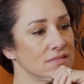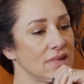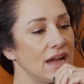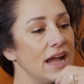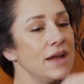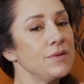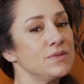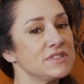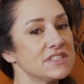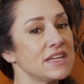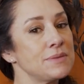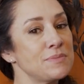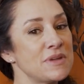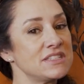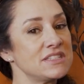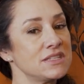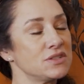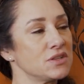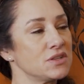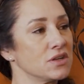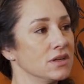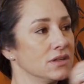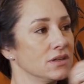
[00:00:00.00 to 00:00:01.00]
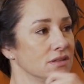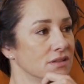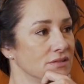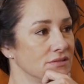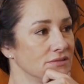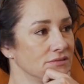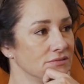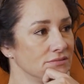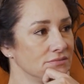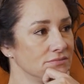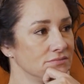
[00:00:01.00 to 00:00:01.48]
I would say my sister.
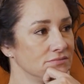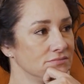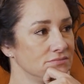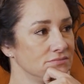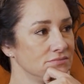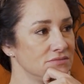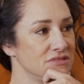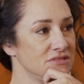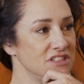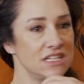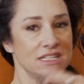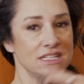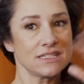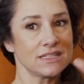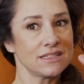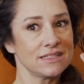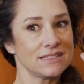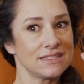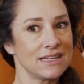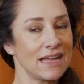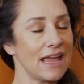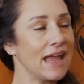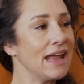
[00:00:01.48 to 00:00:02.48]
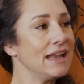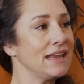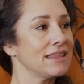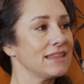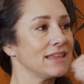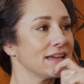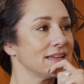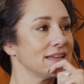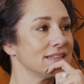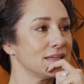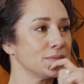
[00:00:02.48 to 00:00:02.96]
She doesn't listen to
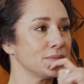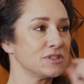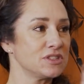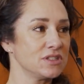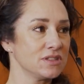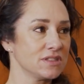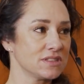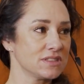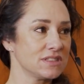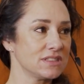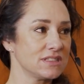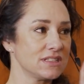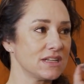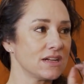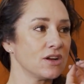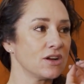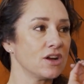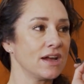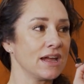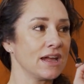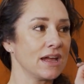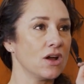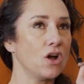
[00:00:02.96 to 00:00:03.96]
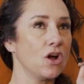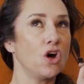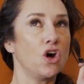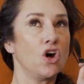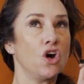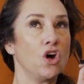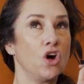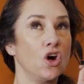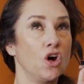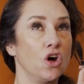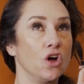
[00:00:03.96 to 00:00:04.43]
anything I say, but she listens to her aunt
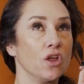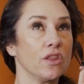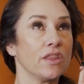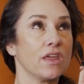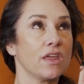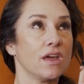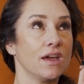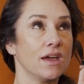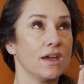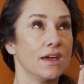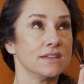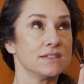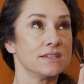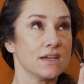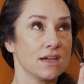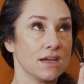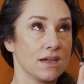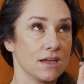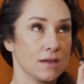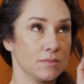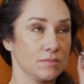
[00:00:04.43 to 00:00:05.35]
all the time.